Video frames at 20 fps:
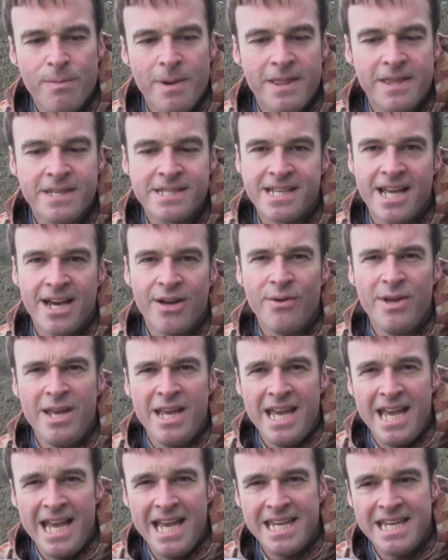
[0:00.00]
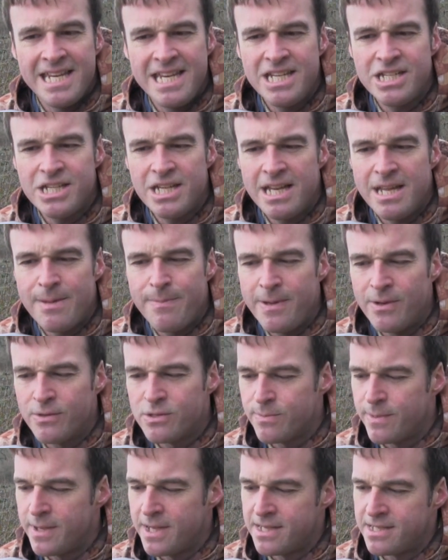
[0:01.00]
months now. It initially
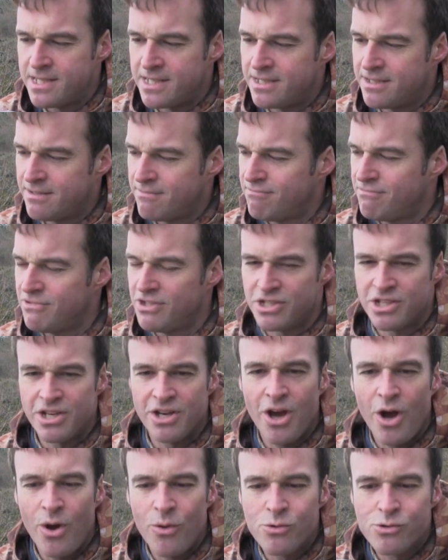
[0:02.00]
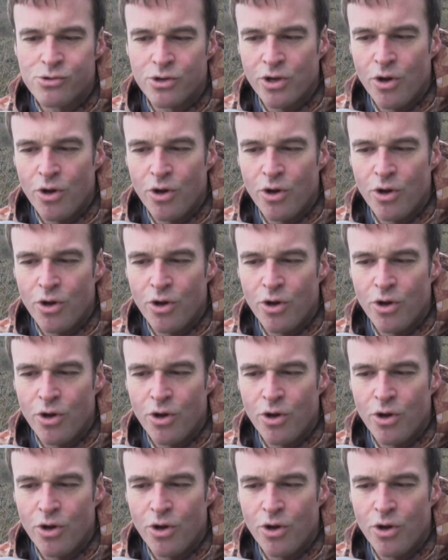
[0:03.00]
appealed to me as it's just an ultra